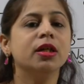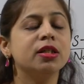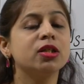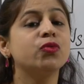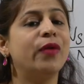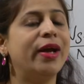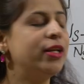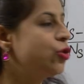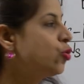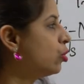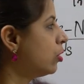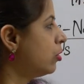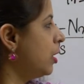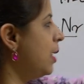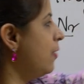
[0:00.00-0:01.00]
It is fed
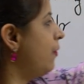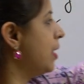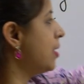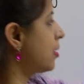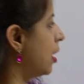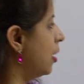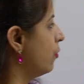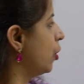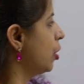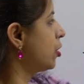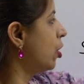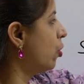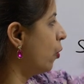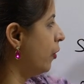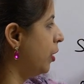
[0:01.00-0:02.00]
to the three-phase
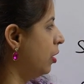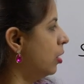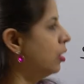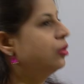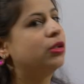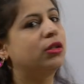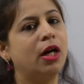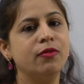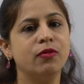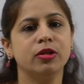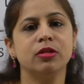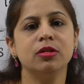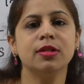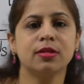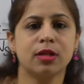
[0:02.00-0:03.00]
converter over here. The
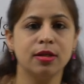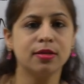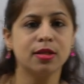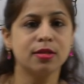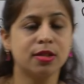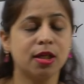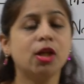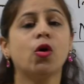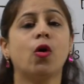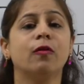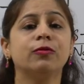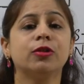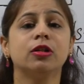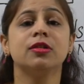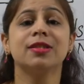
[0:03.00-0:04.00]
converter is consisting
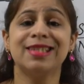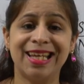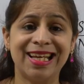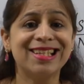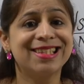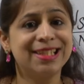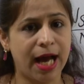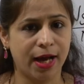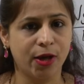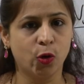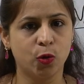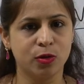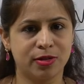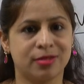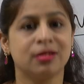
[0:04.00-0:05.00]
of the six
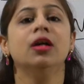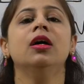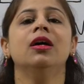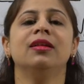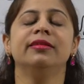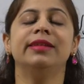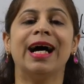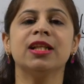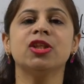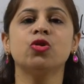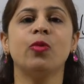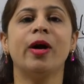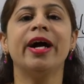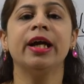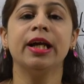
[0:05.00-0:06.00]
diodes.
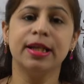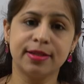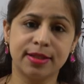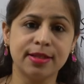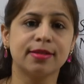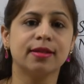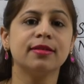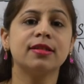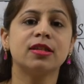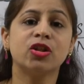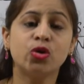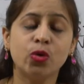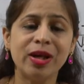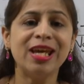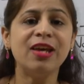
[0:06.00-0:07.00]
That's why it is a
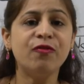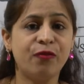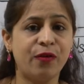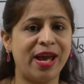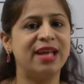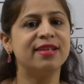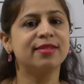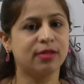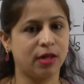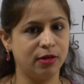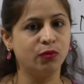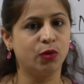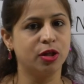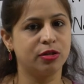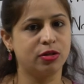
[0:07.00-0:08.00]
three-phase
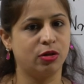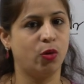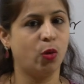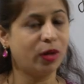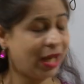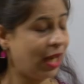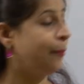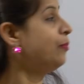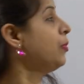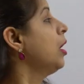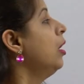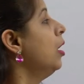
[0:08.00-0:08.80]
converter. Okay.